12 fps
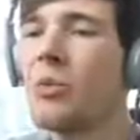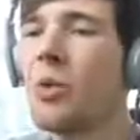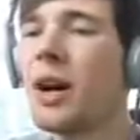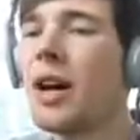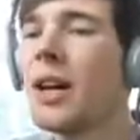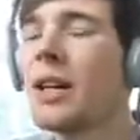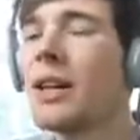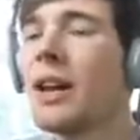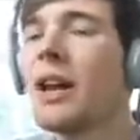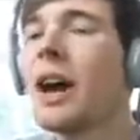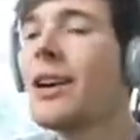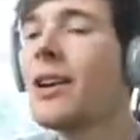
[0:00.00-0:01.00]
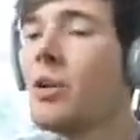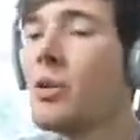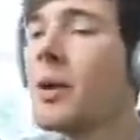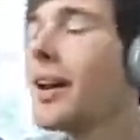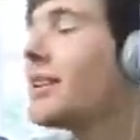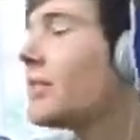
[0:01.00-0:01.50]
Why? I
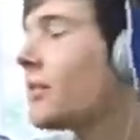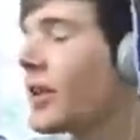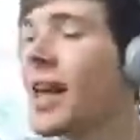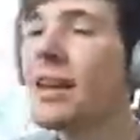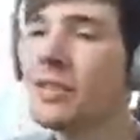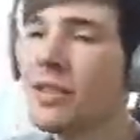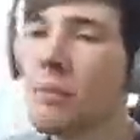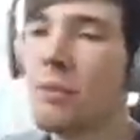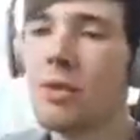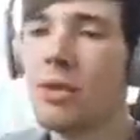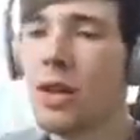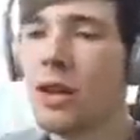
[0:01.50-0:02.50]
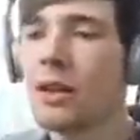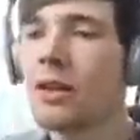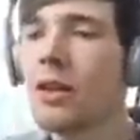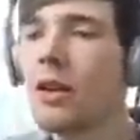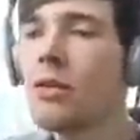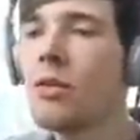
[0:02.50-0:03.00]
always forget something.
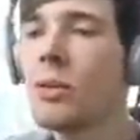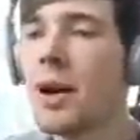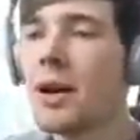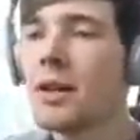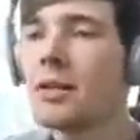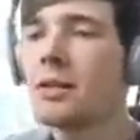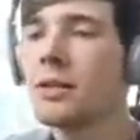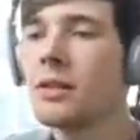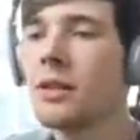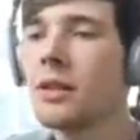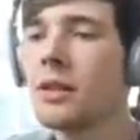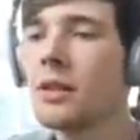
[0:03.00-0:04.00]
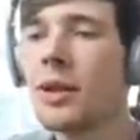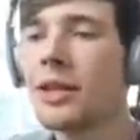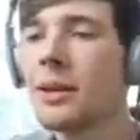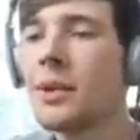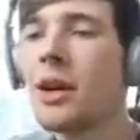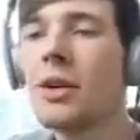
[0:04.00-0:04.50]
Always.
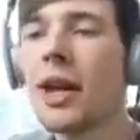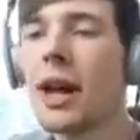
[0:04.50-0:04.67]
Always. Let me go